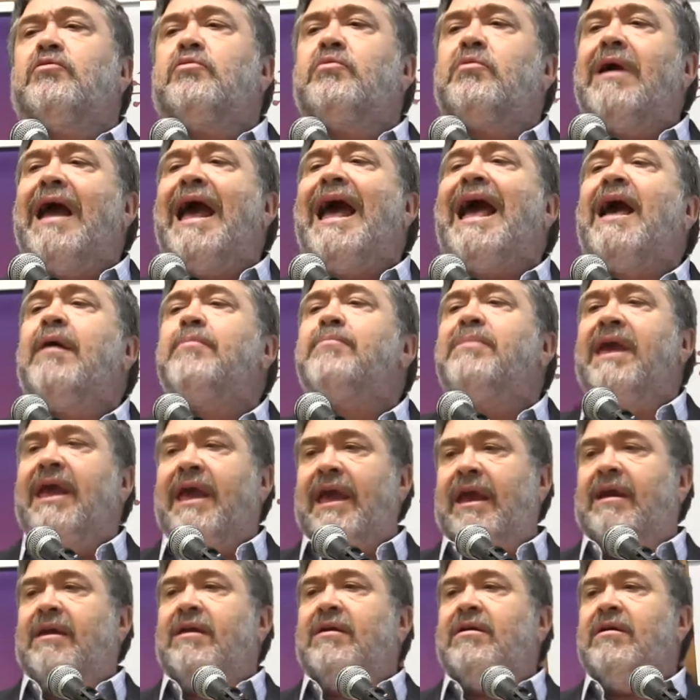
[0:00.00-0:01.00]

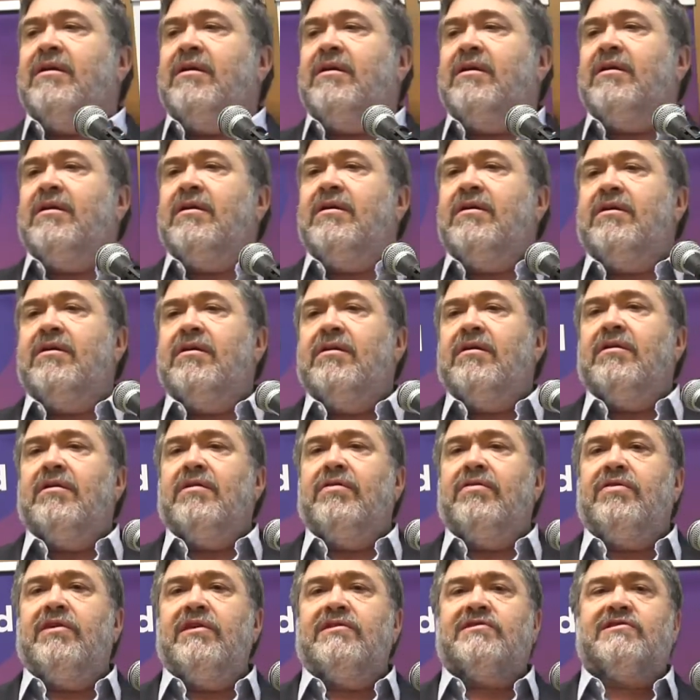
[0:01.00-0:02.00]
grabbing
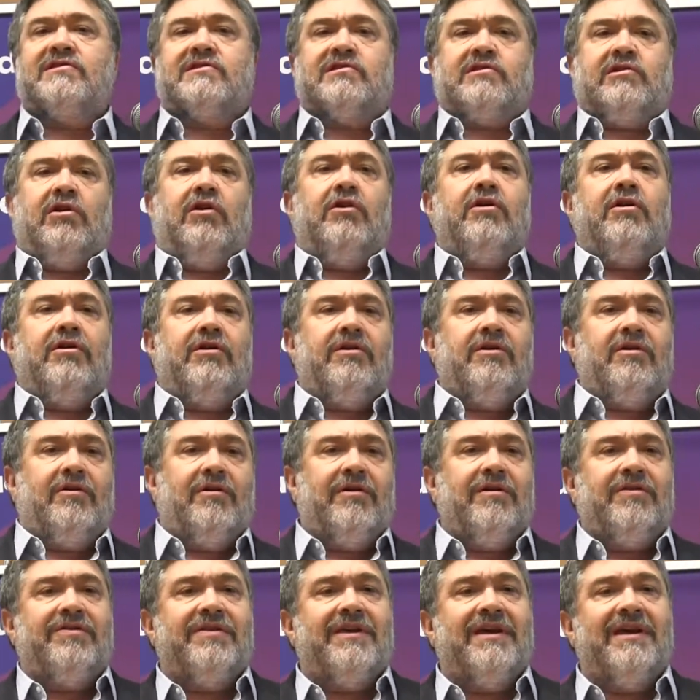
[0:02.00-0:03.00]
the skirt
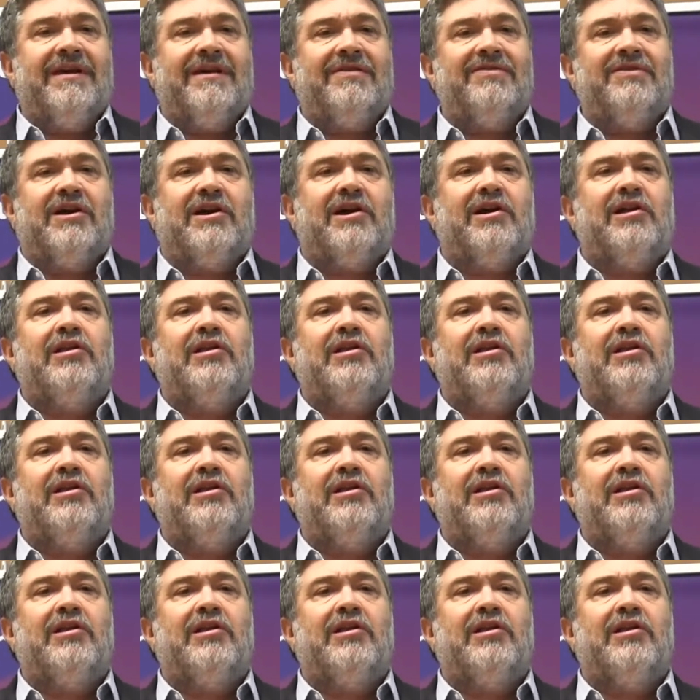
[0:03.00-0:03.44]
or the